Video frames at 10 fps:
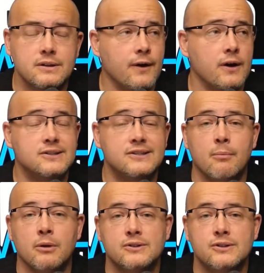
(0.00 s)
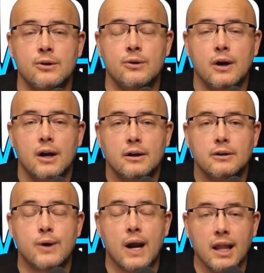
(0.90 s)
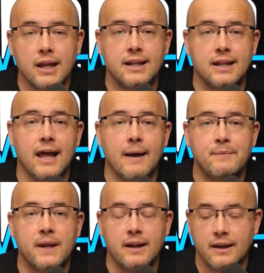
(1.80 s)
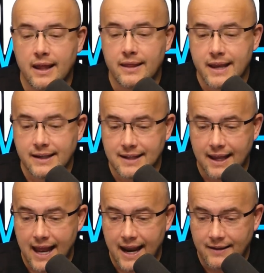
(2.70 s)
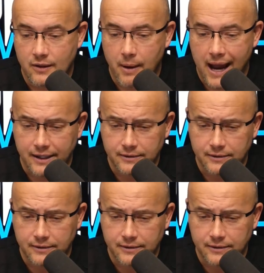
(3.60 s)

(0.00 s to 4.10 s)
It's very similar to ghrelin and leptin and things like that in the body.